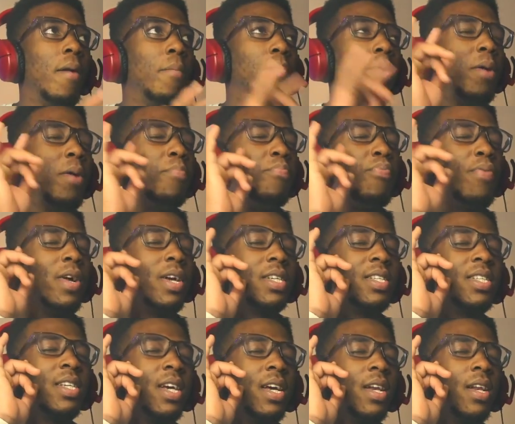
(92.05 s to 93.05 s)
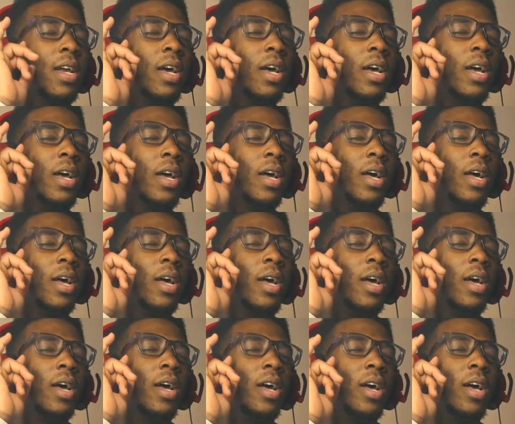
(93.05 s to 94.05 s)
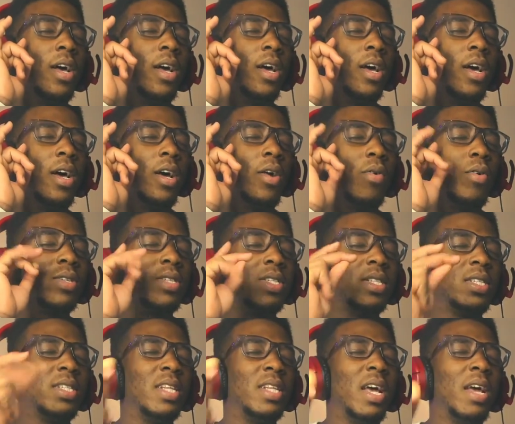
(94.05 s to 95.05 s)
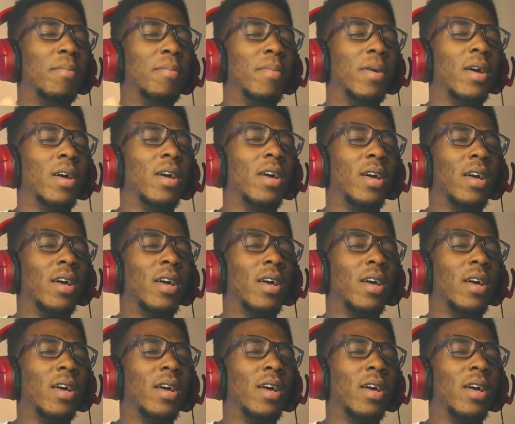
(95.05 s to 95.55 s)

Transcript: but it brings in, what's his name?